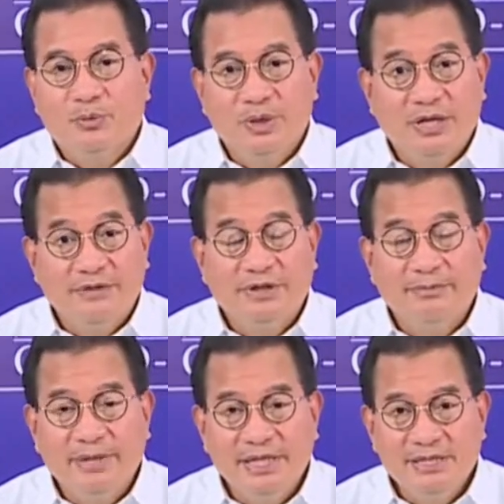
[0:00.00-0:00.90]
will have
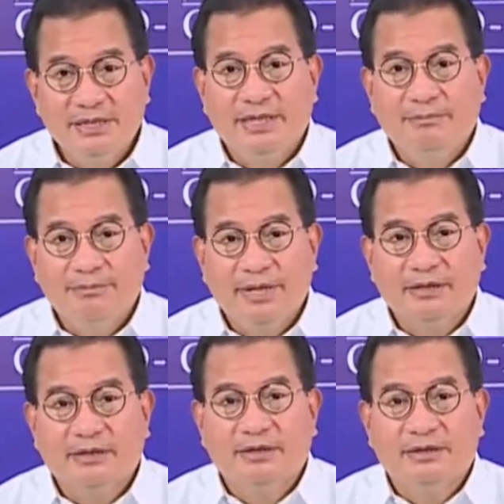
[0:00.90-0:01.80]
a major
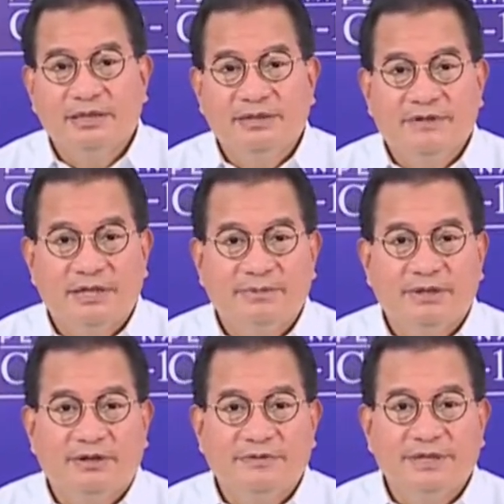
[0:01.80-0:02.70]
impact on the
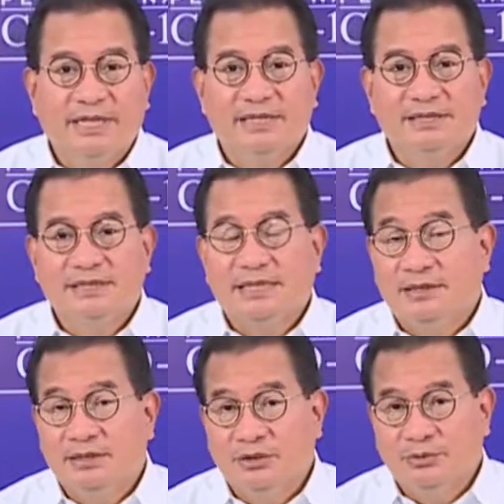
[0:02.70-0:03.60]
development of the cases
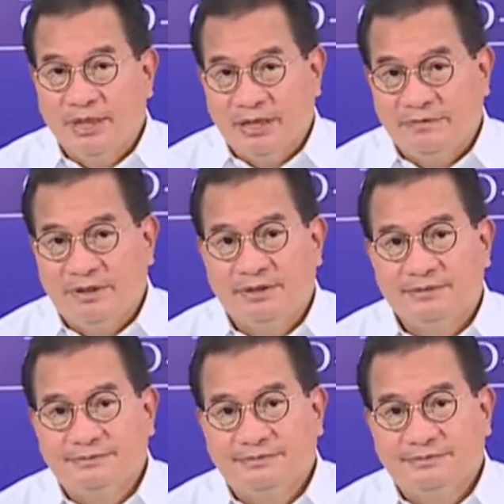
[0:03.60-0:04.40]
at the global level.